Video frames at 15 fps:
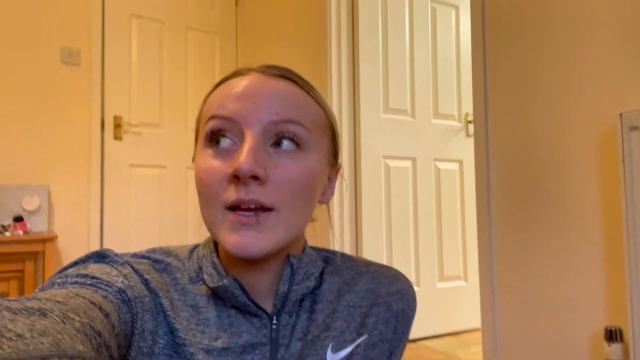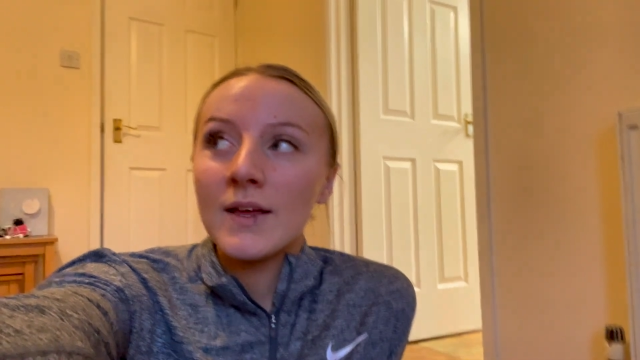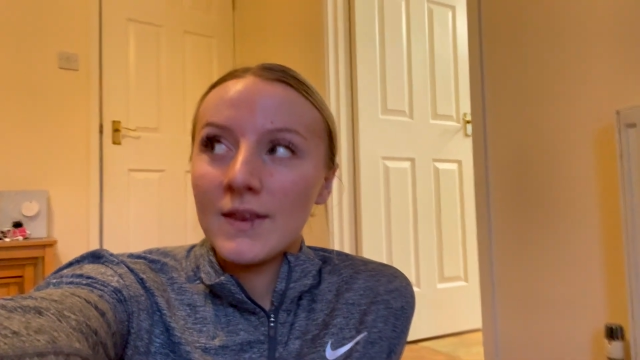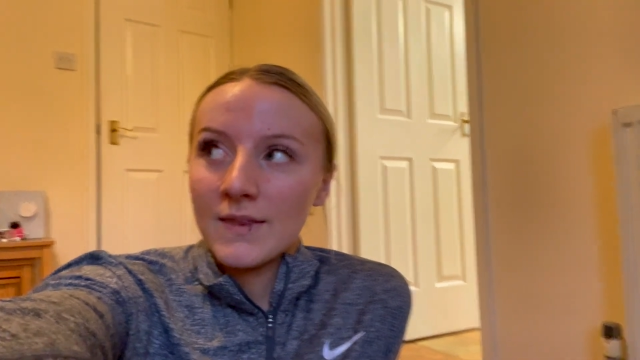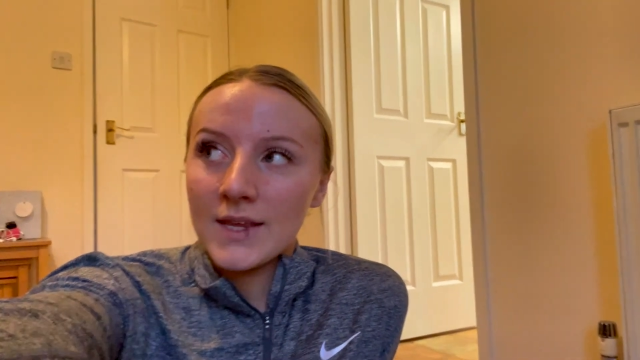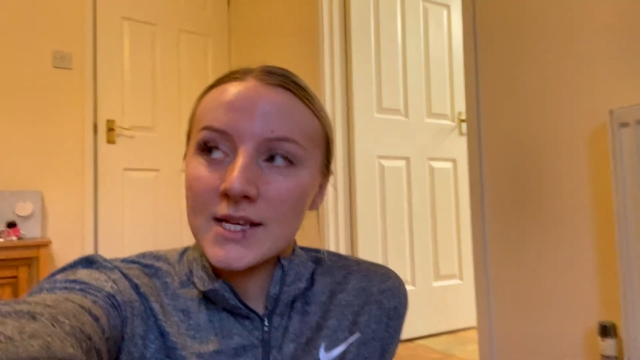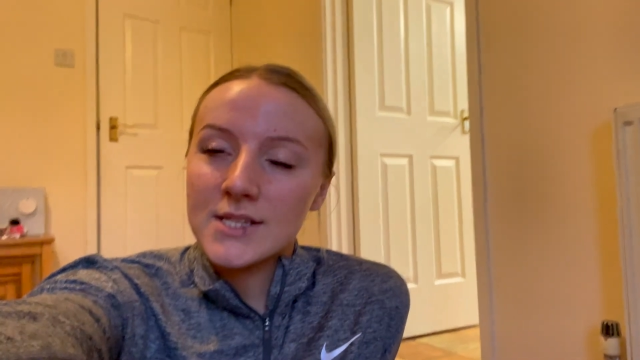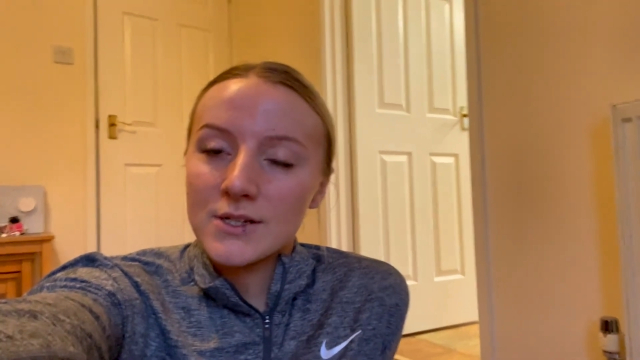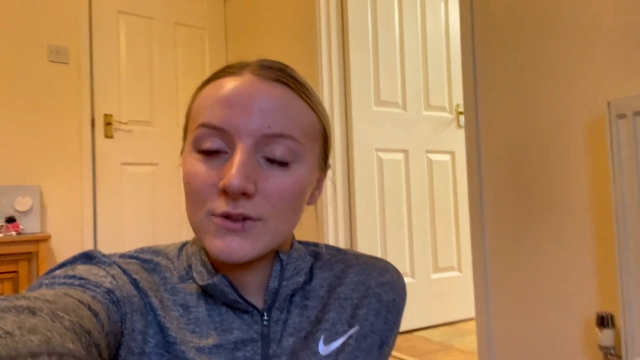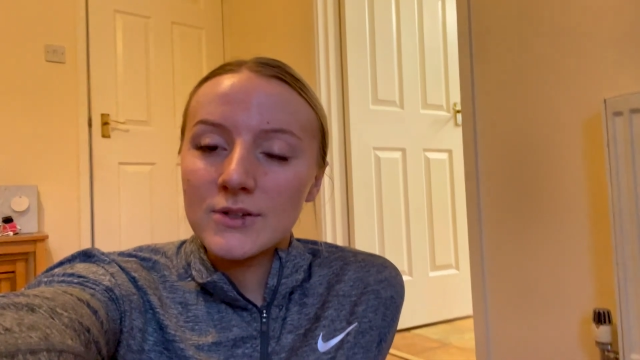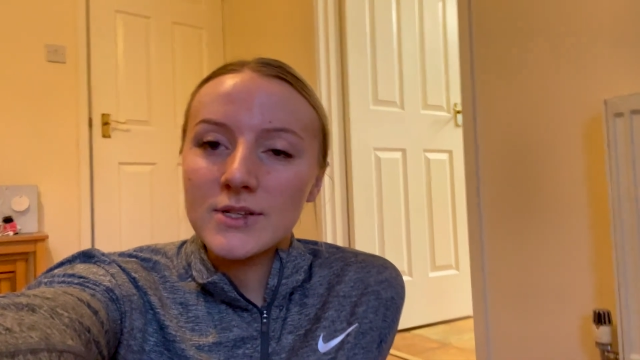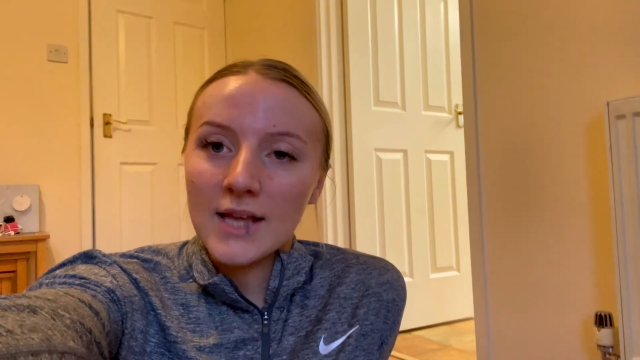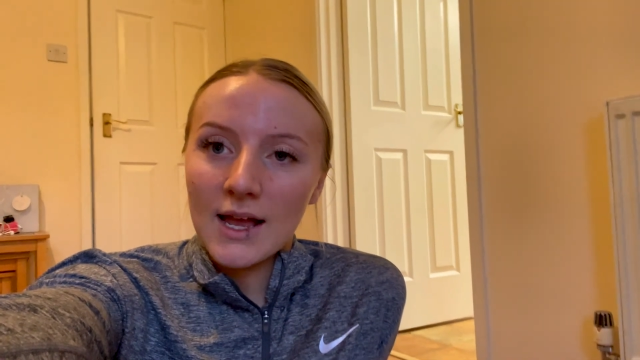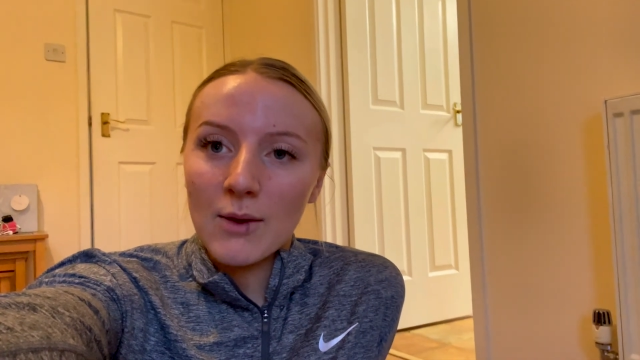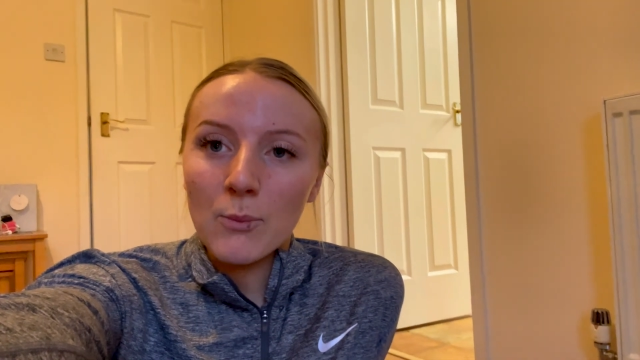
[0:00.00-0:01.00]
this
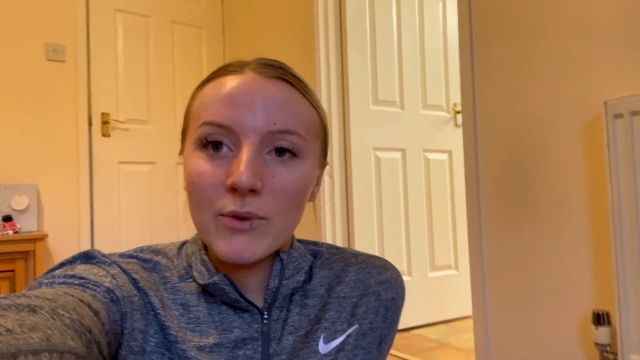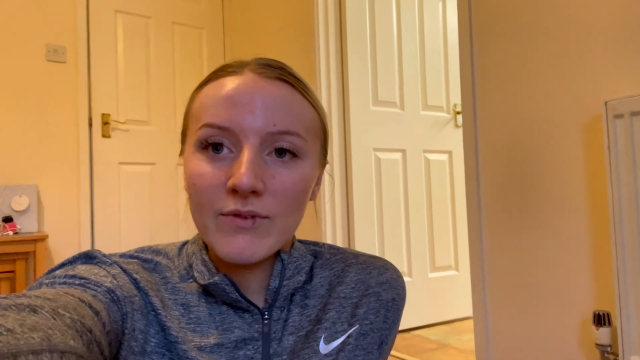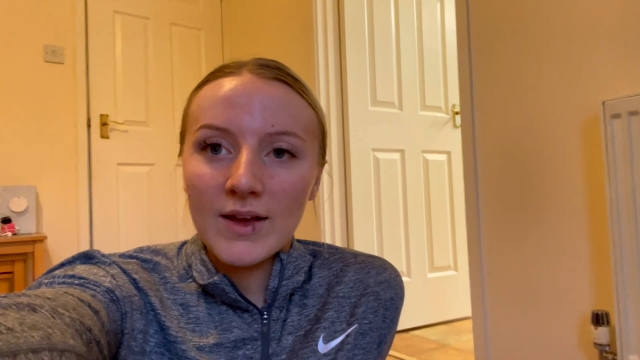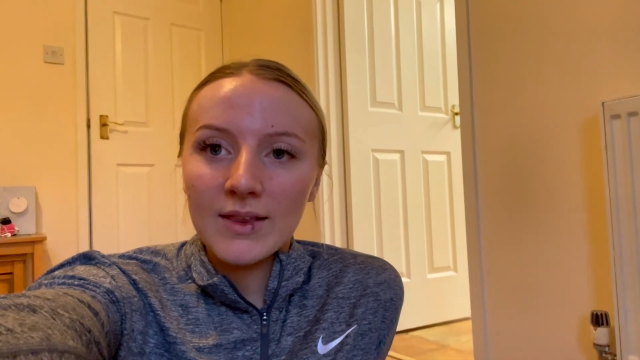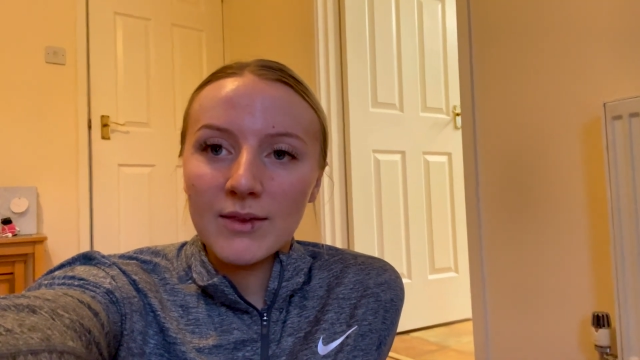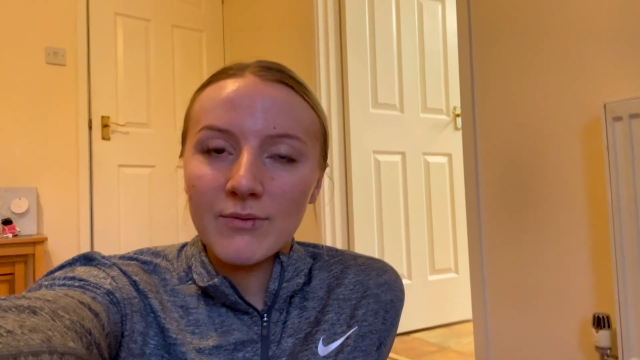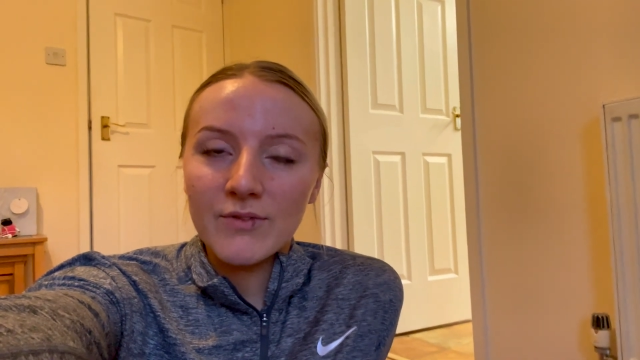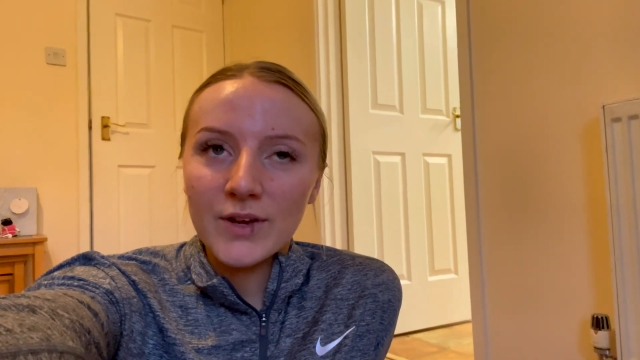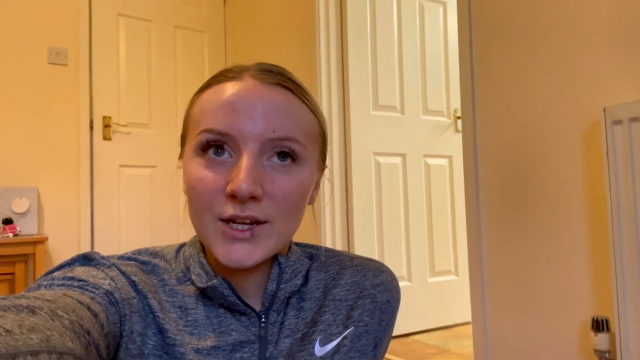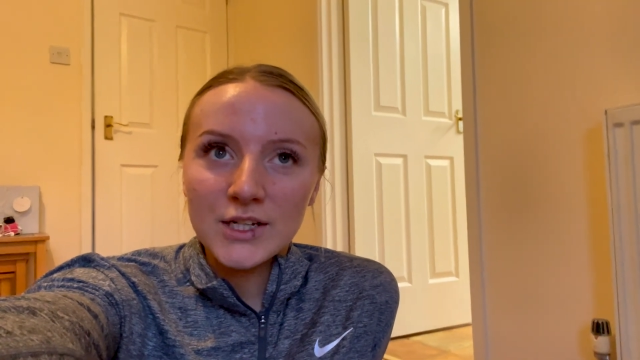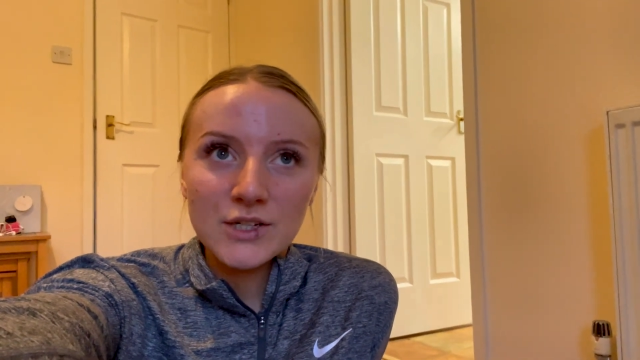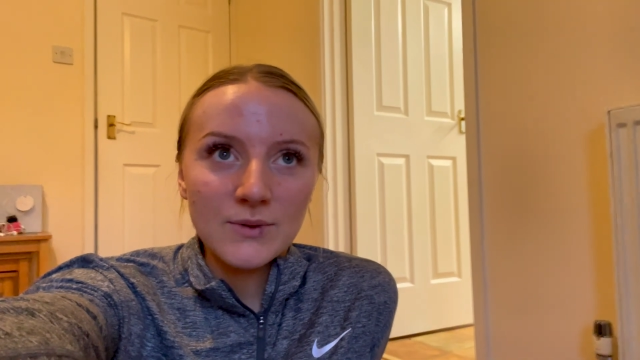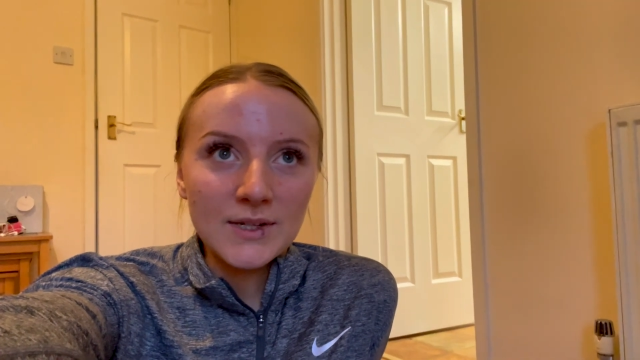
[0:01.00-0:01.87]
lockdown, we've had them virtually,